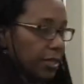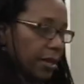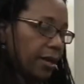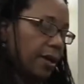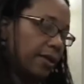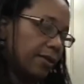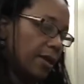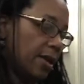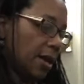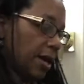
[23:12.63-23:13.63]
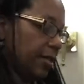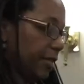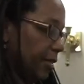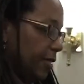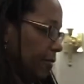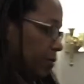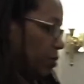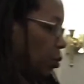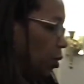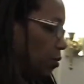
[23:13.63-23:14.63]
And I think this
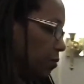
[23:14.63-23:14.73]
quilt